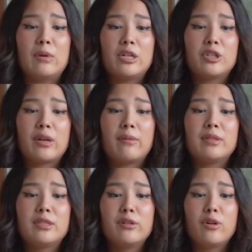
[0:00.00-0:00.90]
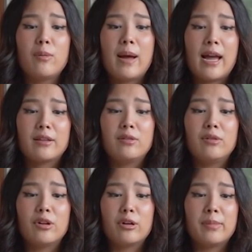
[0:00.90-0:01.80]
much, so I would still go back to
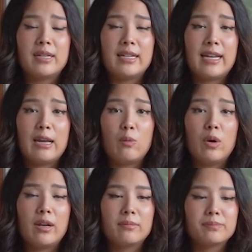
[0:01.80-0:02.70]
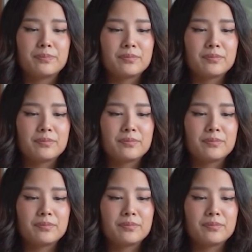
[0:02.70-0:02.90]
the Urban Decay one.